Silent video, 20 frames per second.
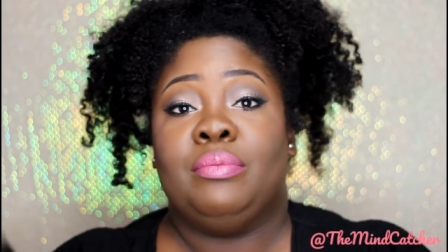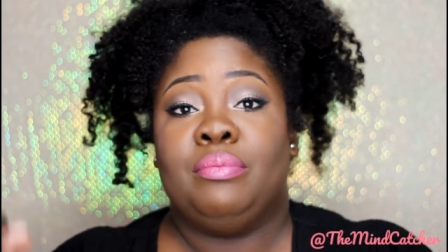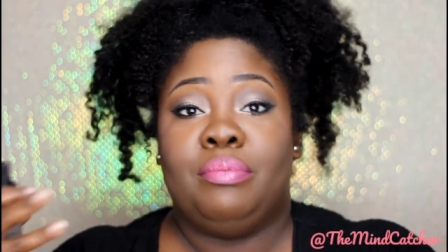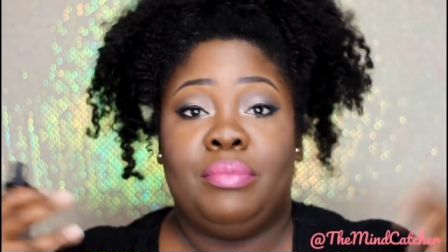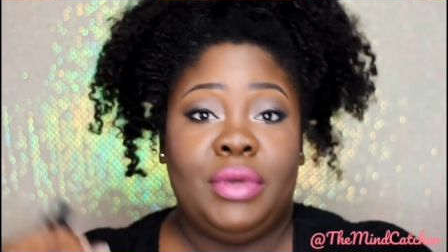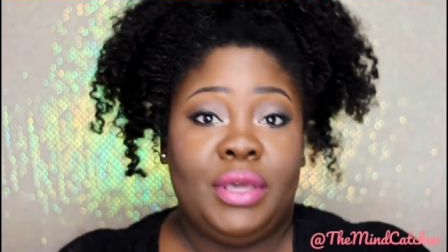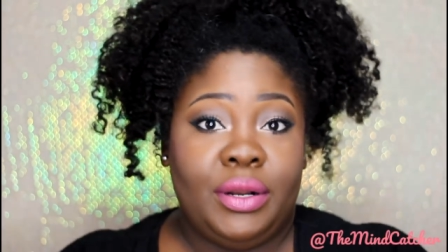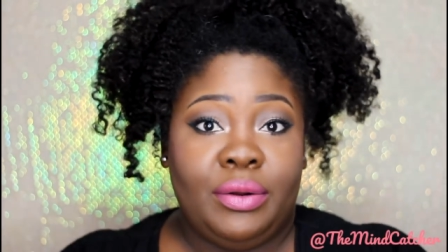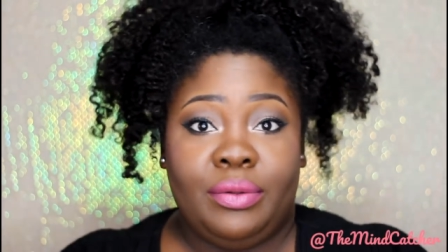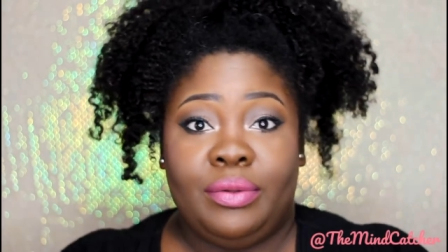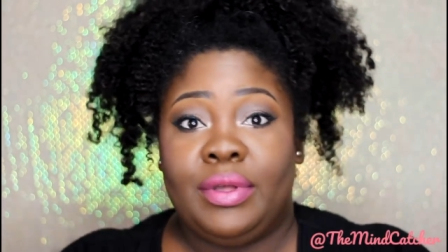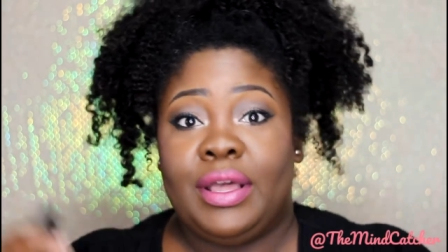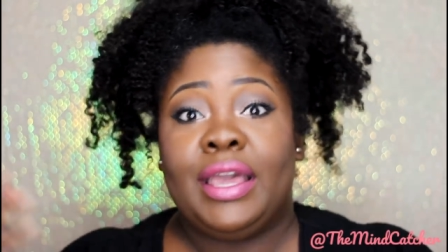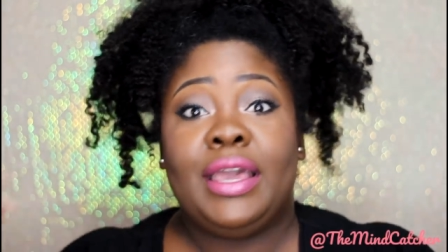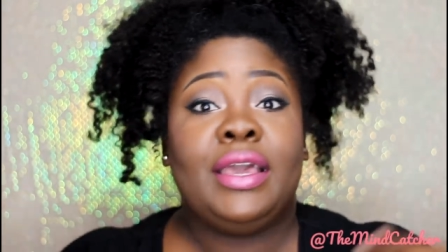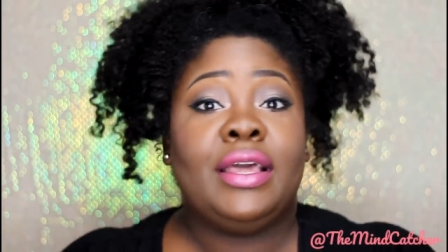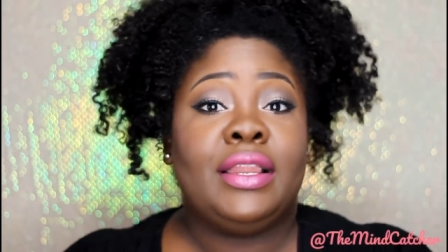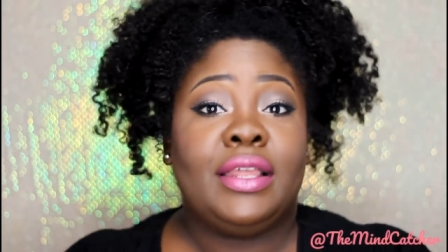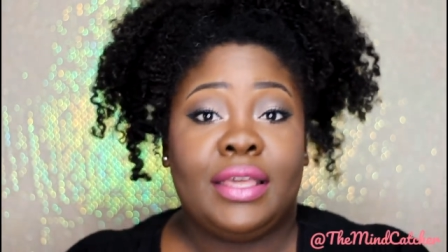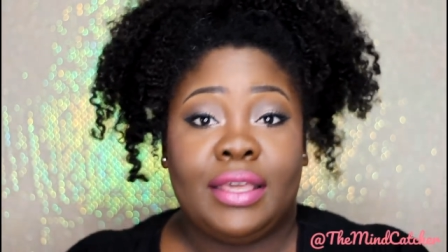middle,
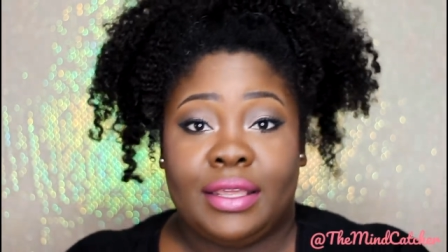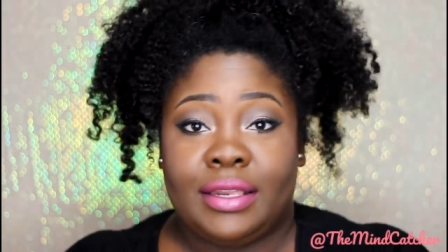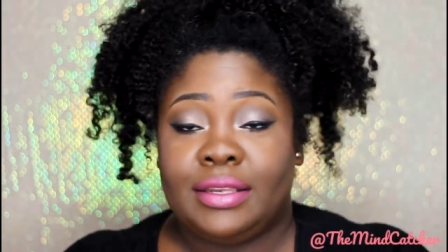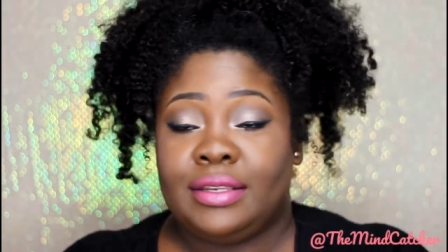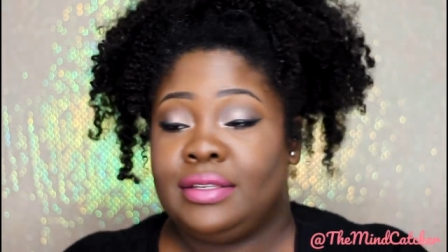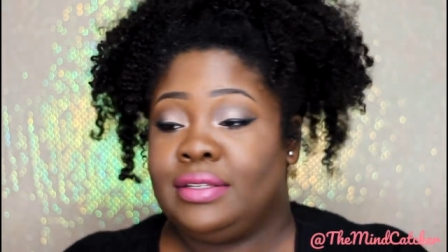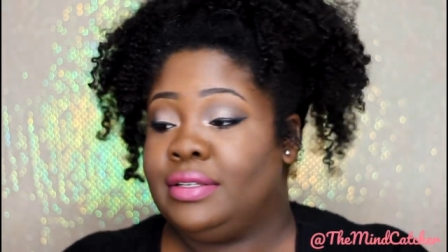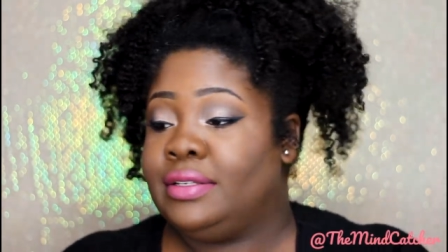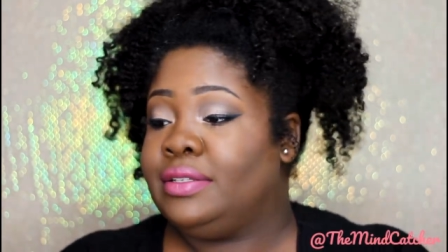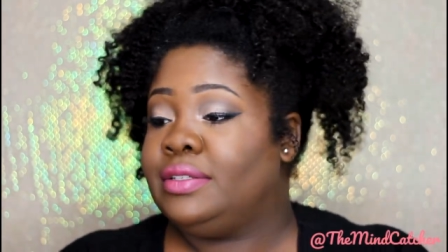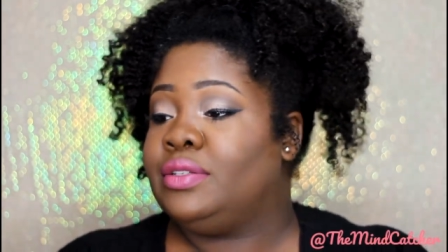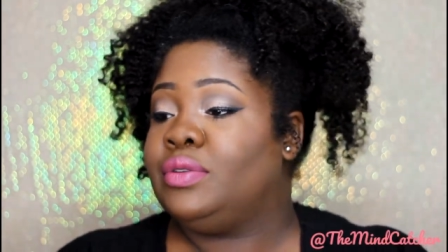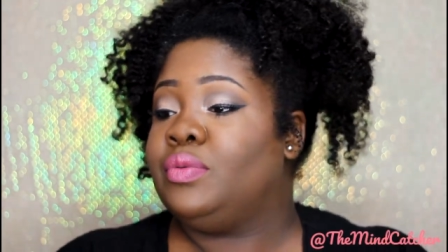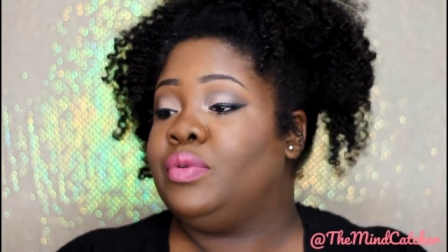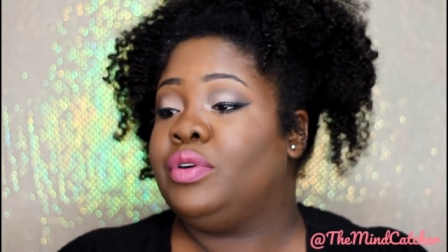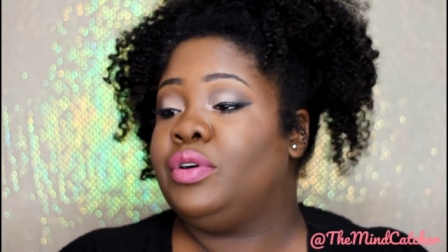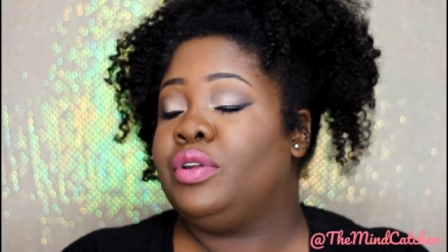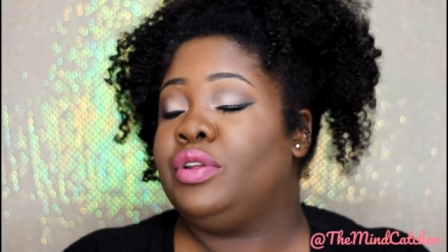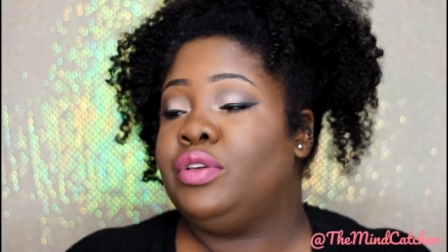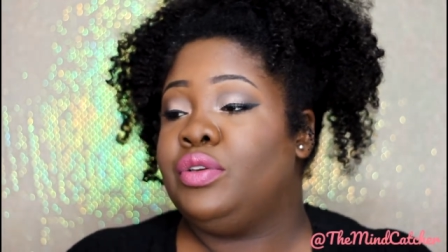and end. So
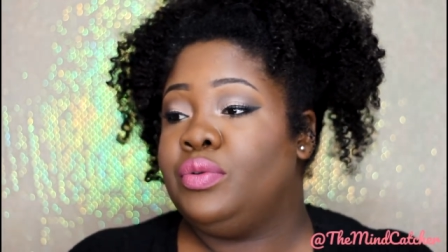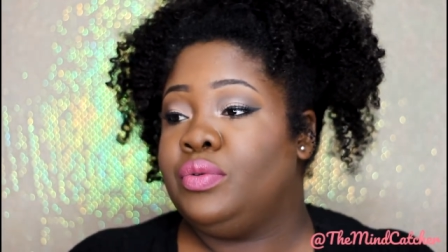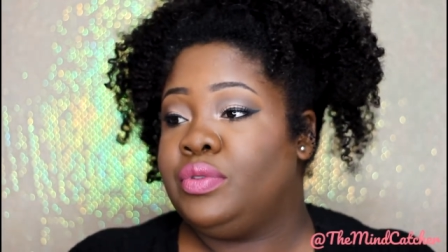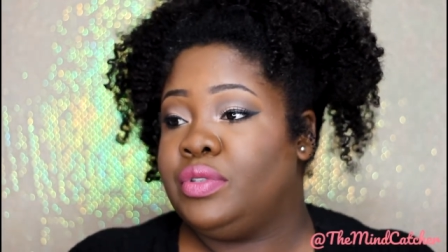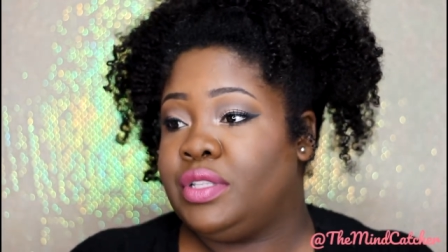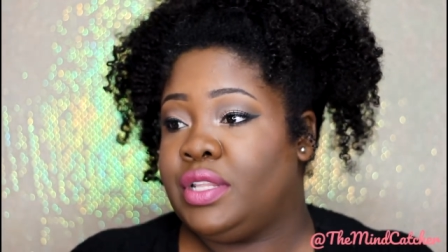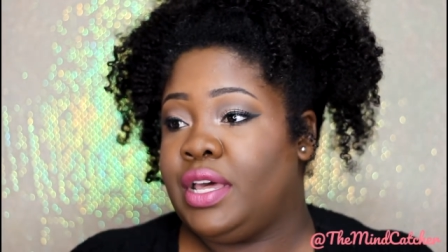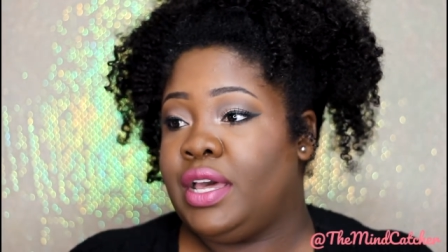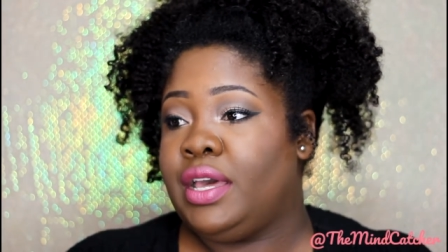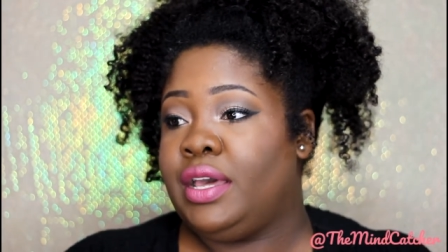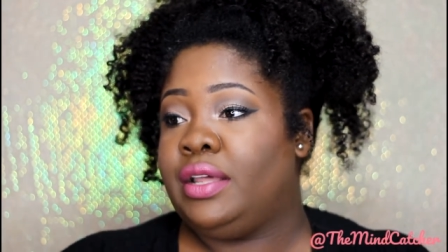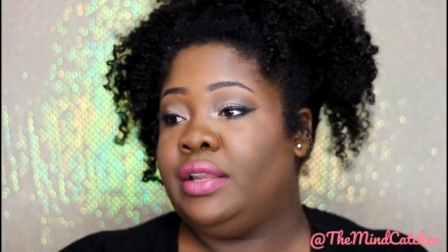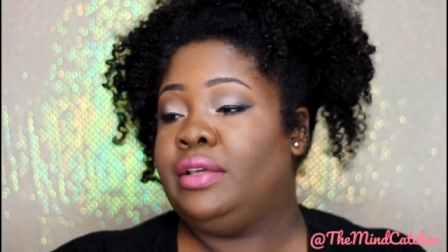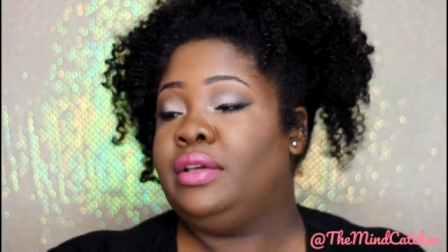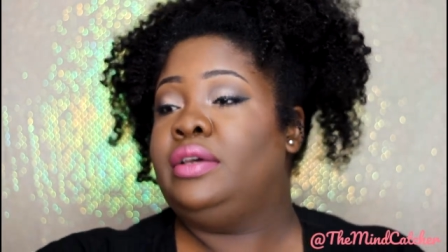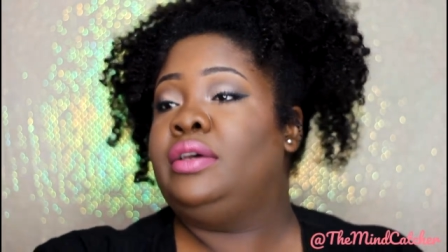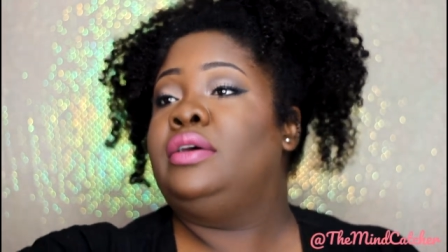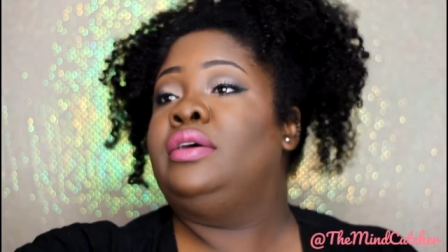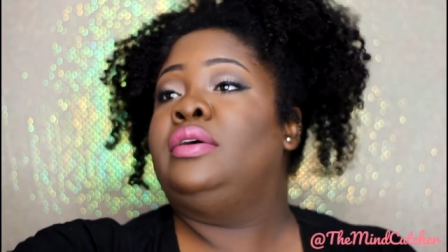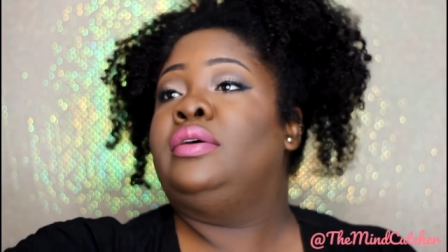we're going to use
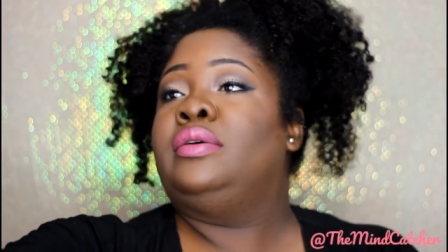that.